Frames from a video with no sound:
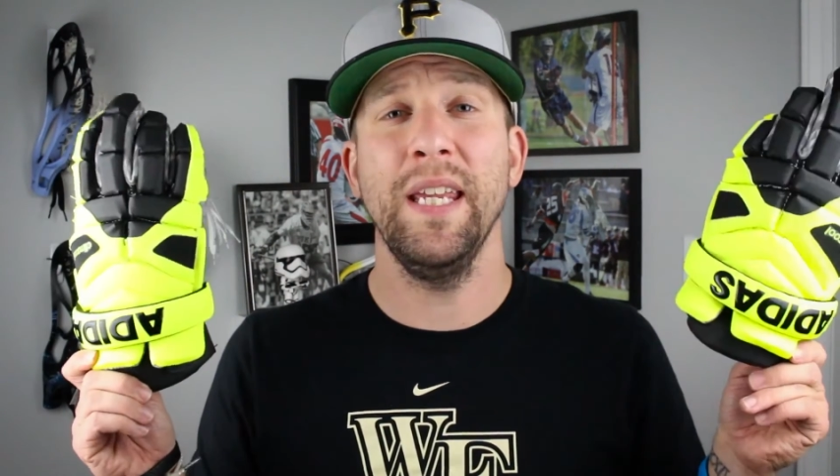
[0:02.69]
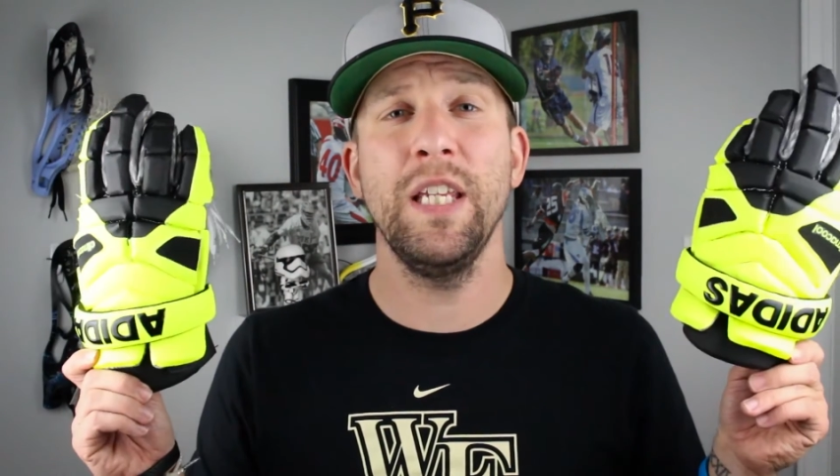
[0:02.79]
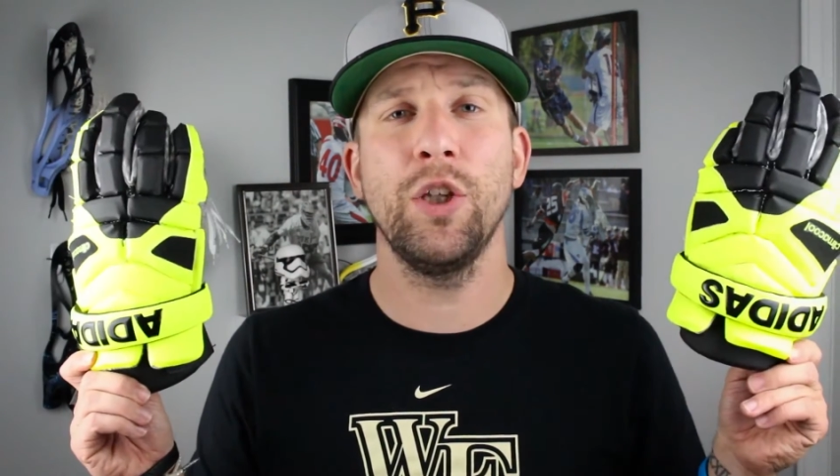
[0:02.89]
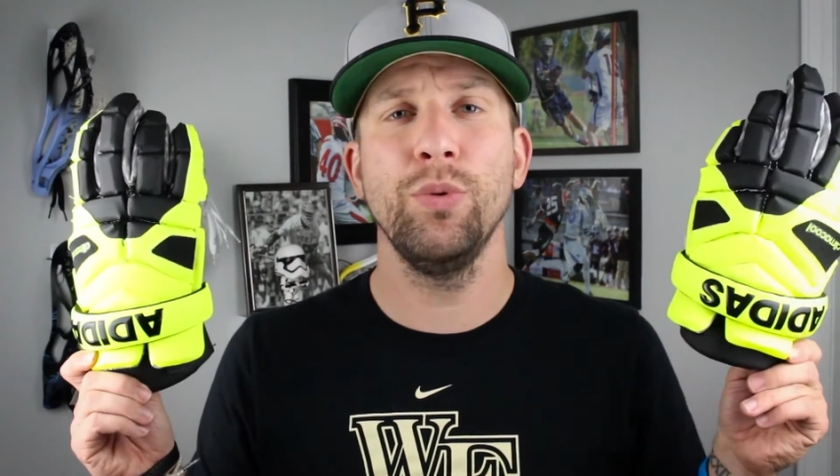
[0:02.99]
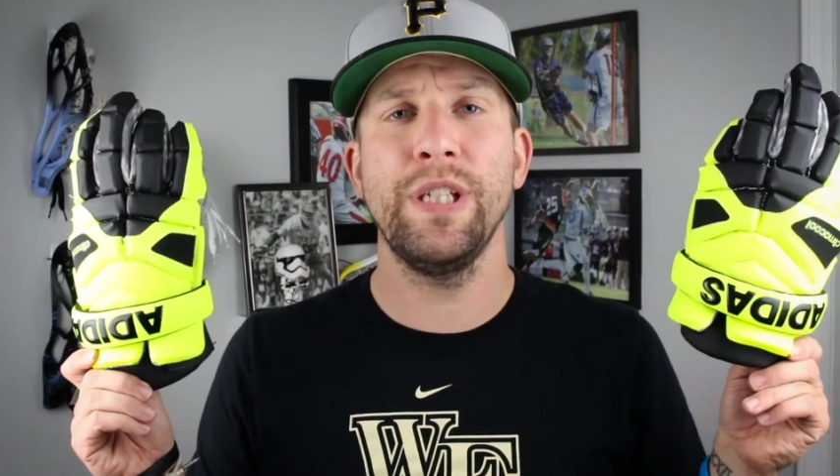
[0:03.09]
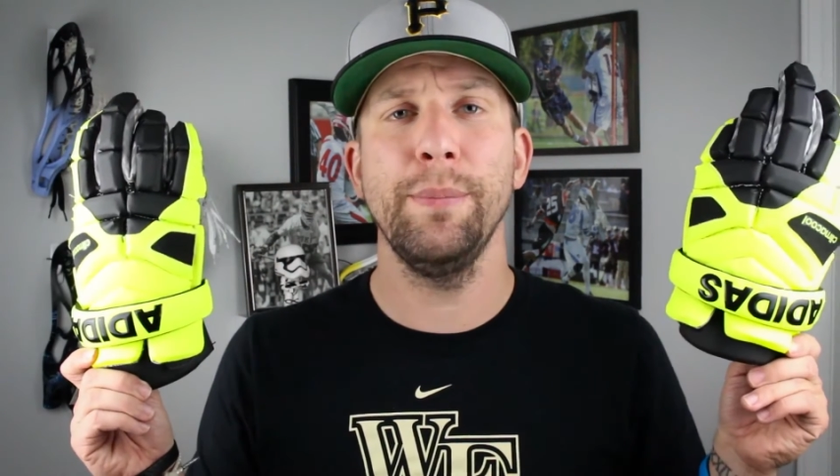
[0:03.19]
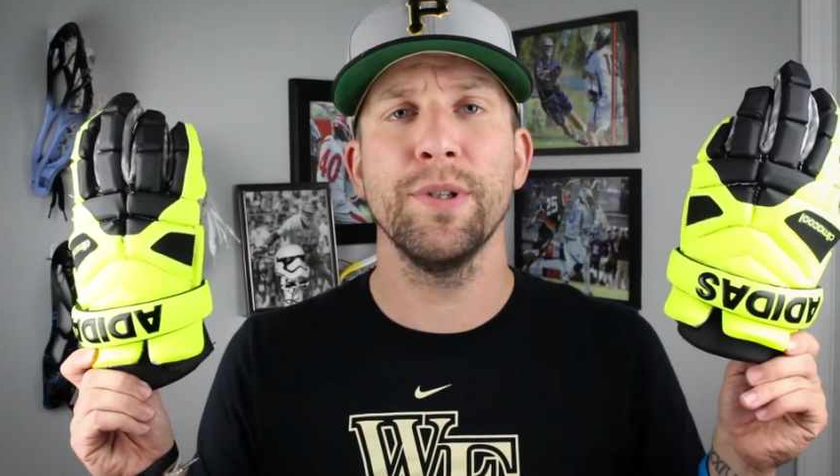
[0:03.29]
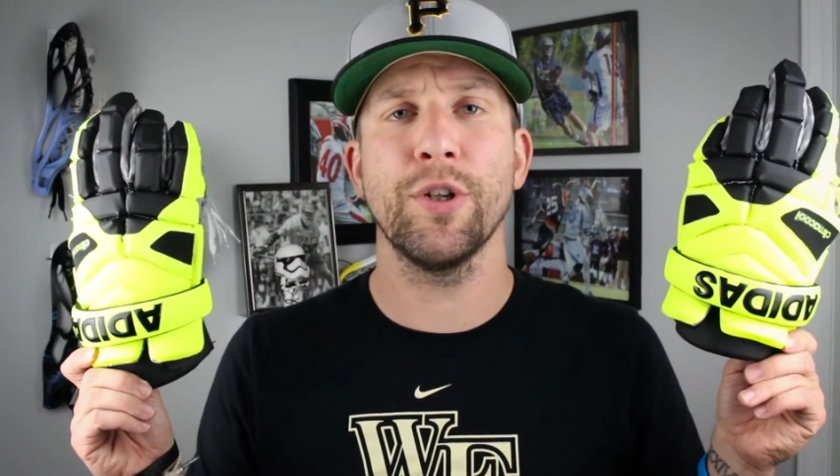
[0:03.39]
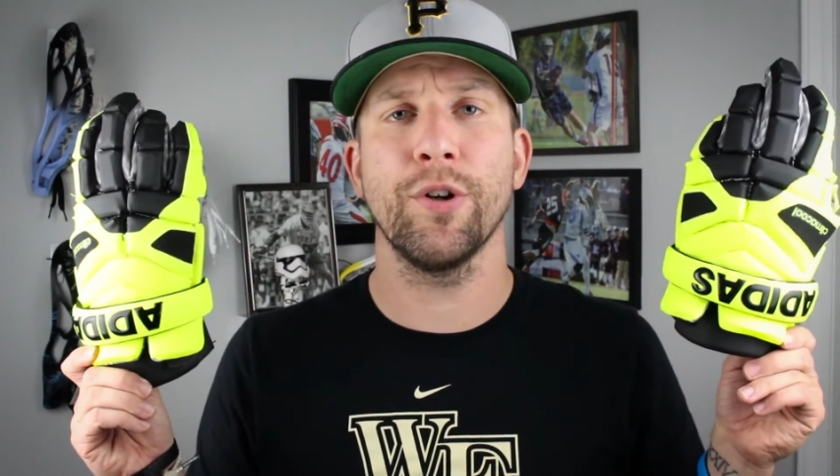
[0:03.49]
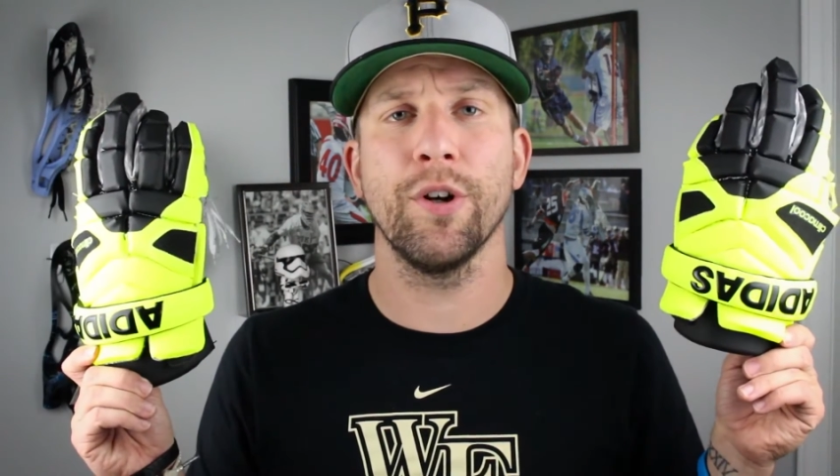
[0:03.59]
EQT
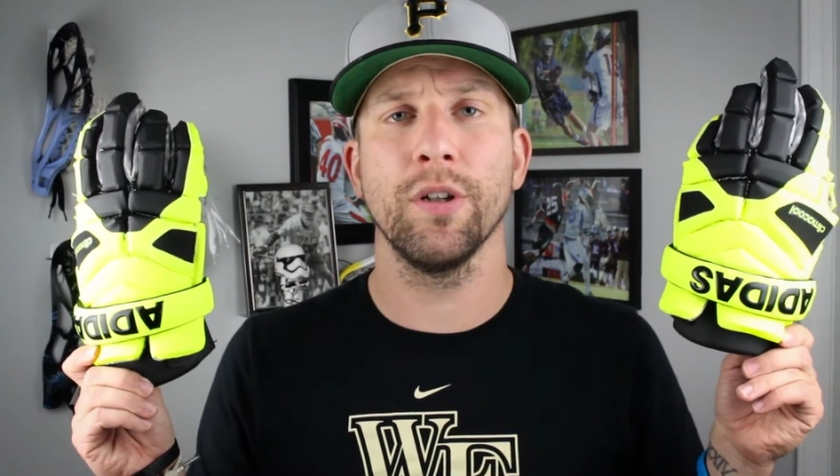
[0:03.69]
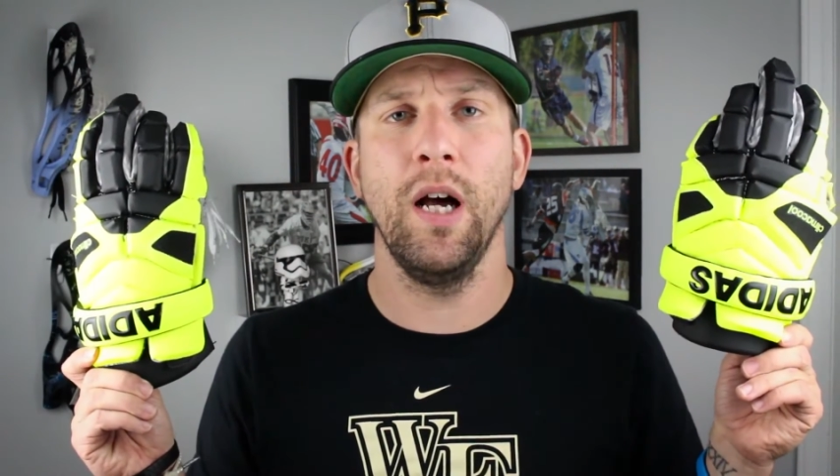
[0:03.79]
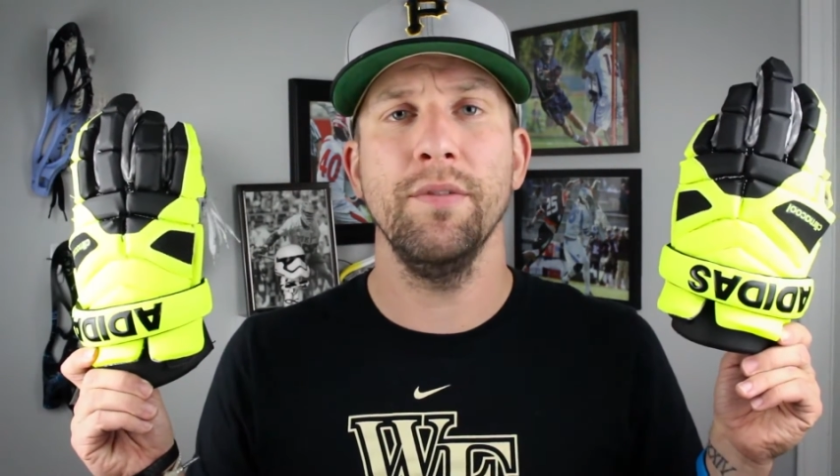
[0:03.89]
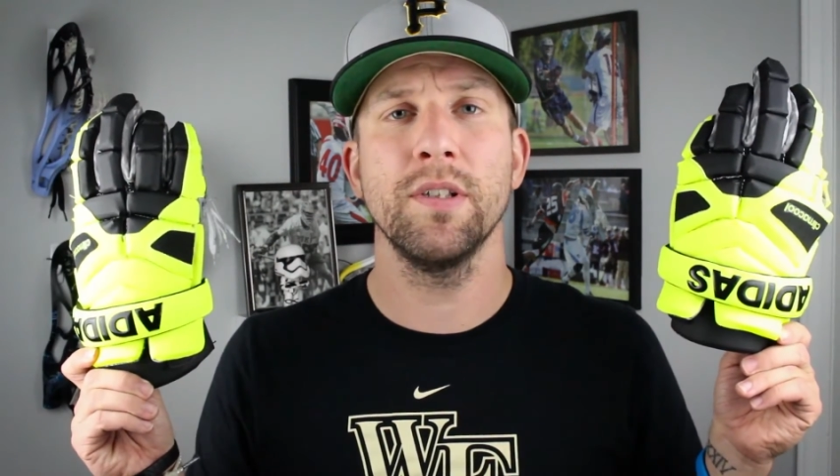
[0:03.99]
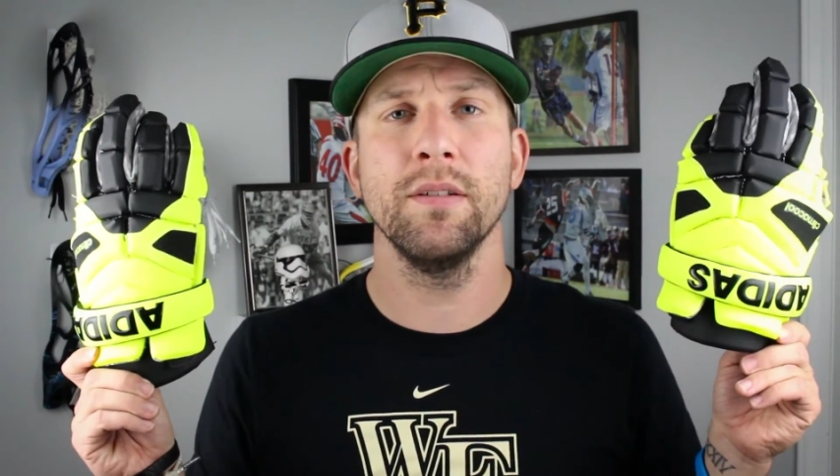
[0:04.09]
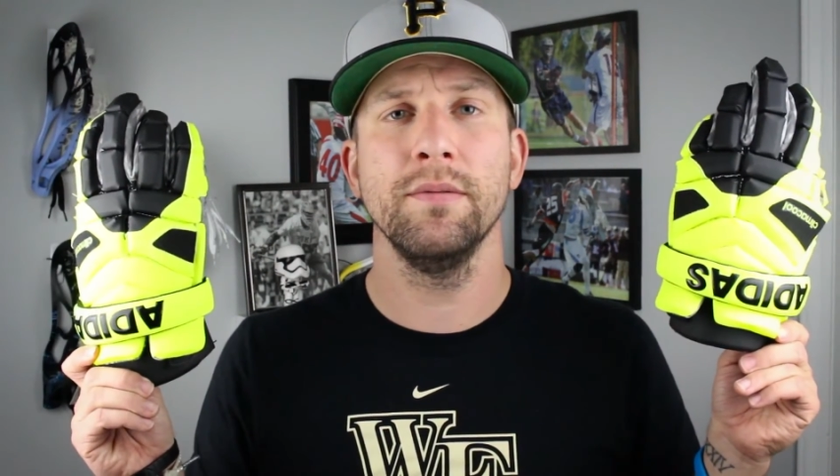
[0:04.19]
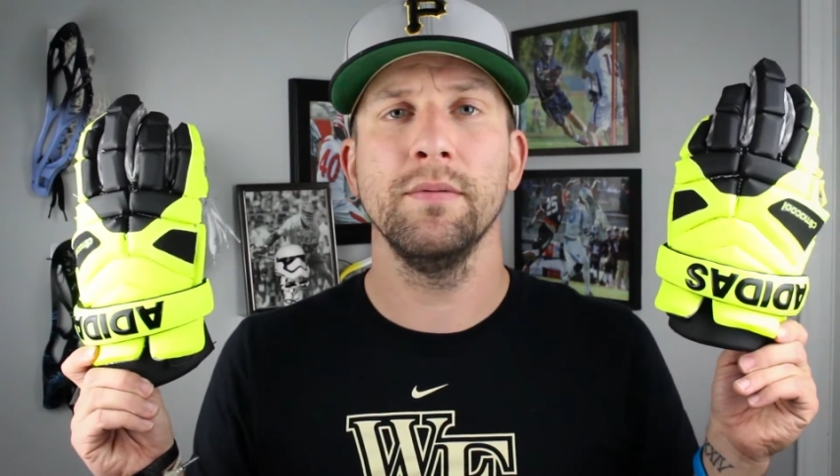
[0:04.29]
Berserker gloves.